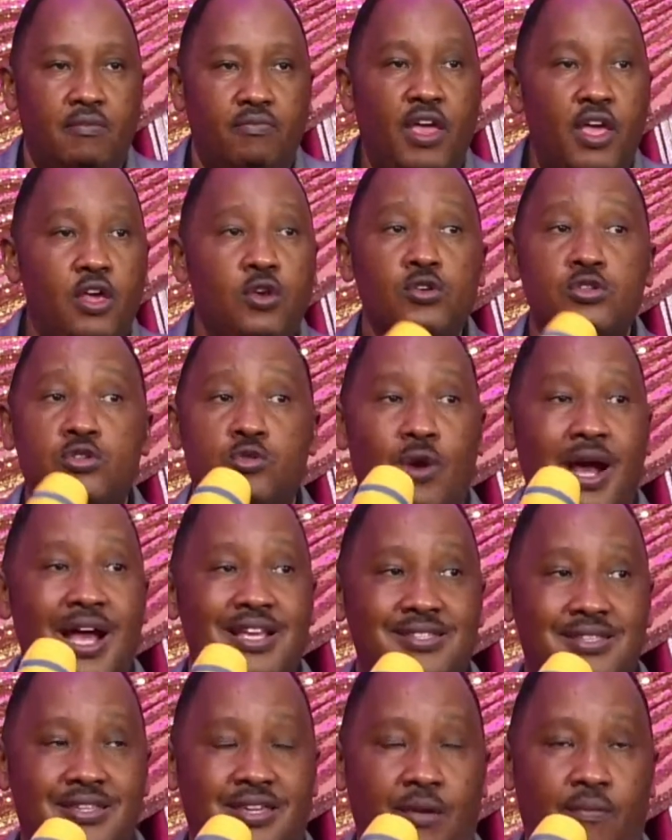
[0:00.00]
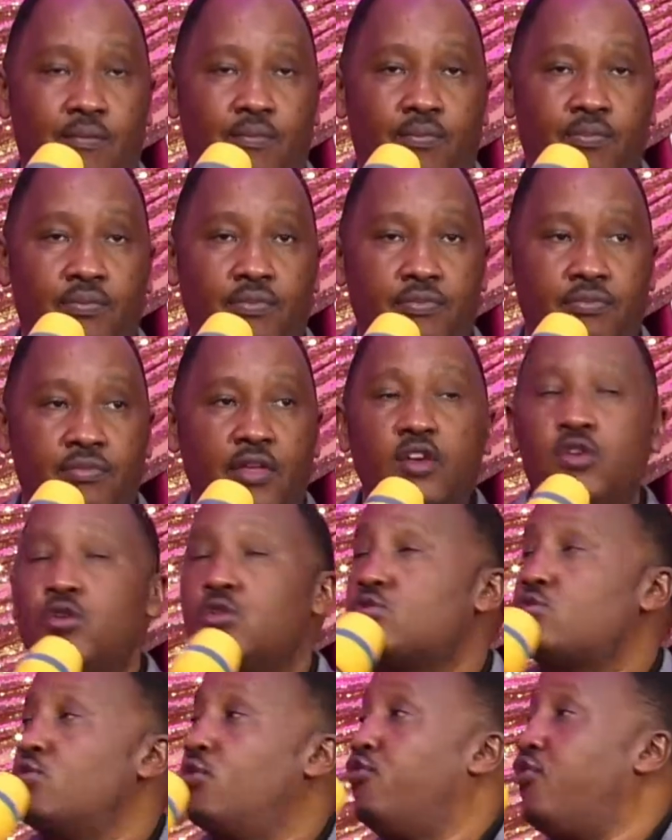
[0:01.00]
They used to ask him, they
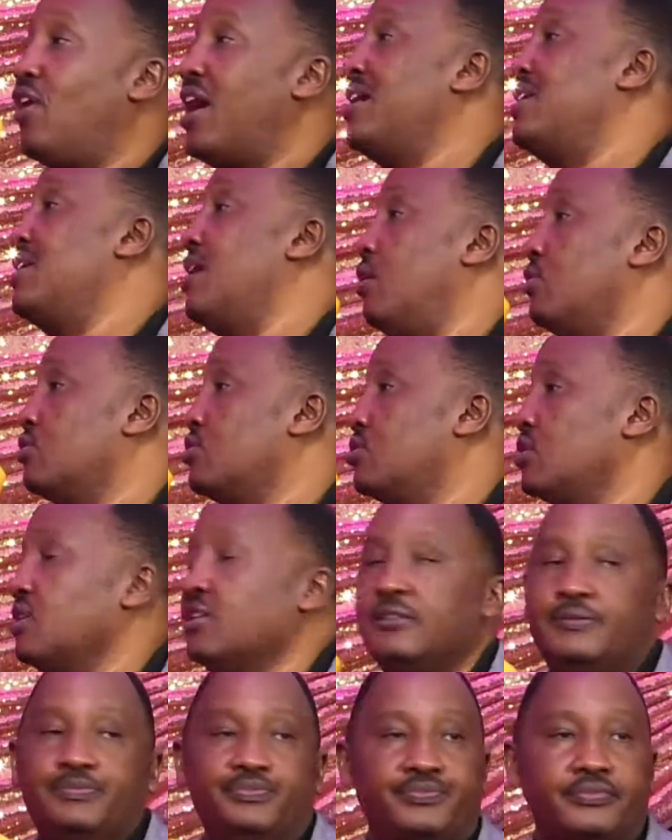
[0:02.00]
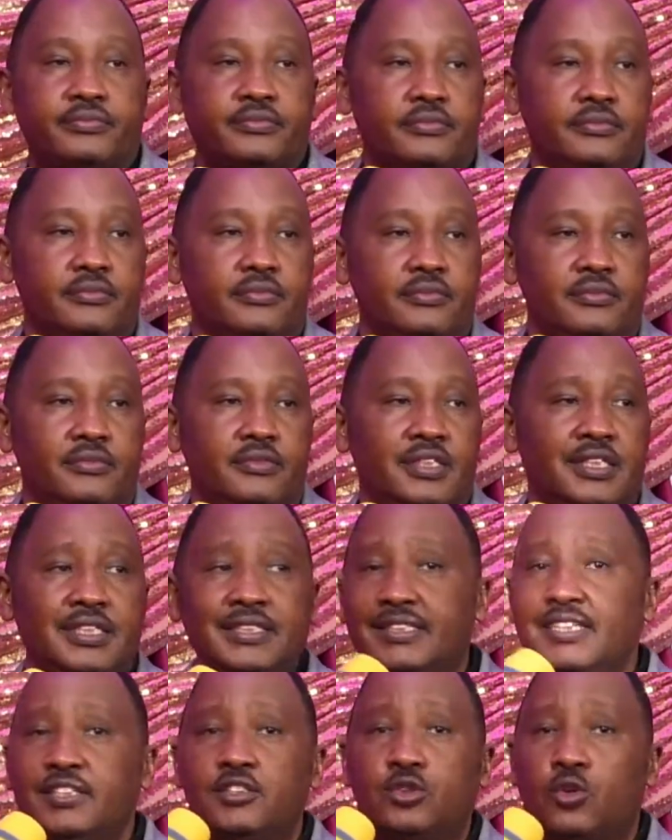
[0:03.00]
used to find out,
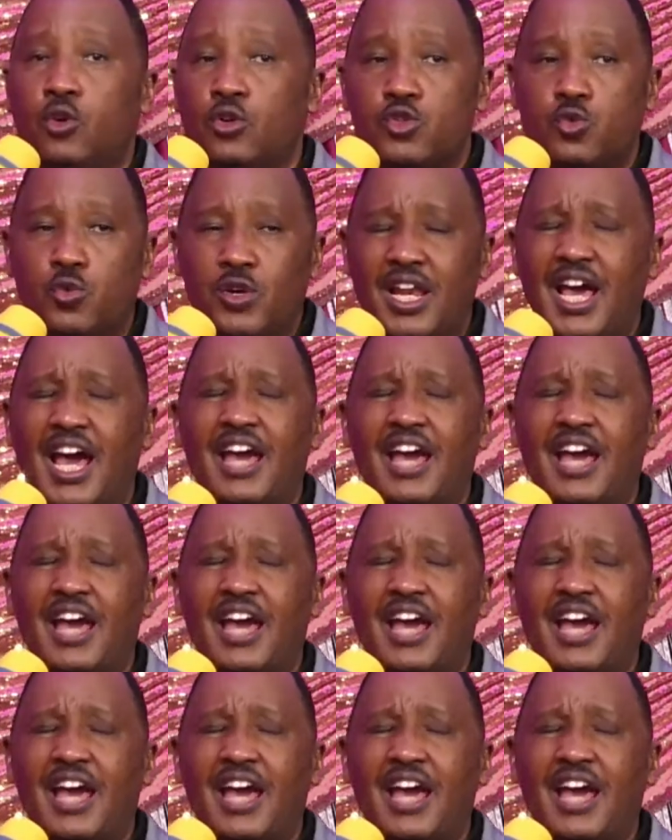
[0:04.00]
is this God's will?